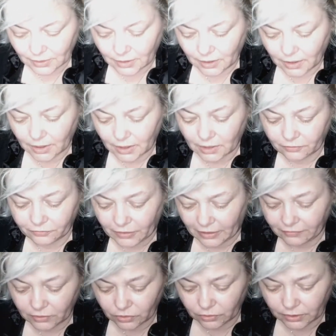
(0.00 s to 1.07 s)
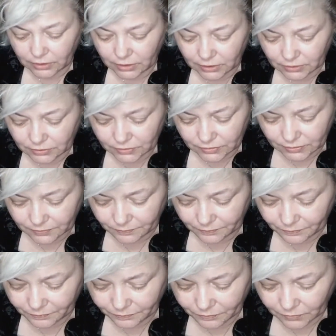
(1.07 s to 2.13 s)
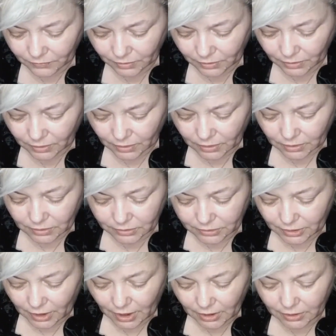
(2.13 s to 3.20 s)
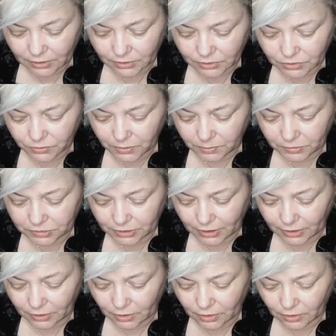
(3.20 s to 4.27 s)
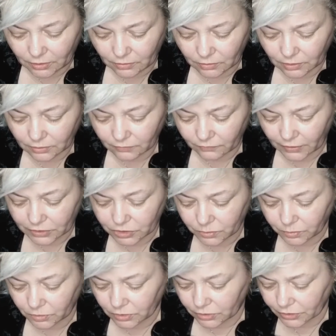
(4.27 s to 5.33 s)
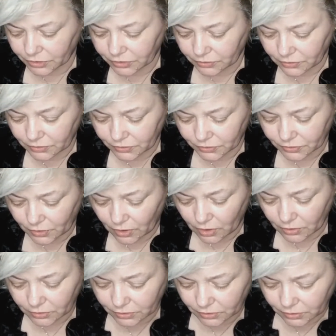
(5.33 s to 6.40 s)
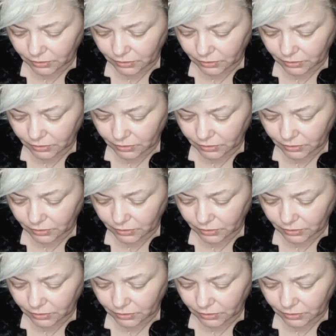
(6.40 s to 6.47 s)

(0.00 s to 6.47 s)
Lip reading: 5 ingredients, duck, sweet potato, vegetable glycerin, salt,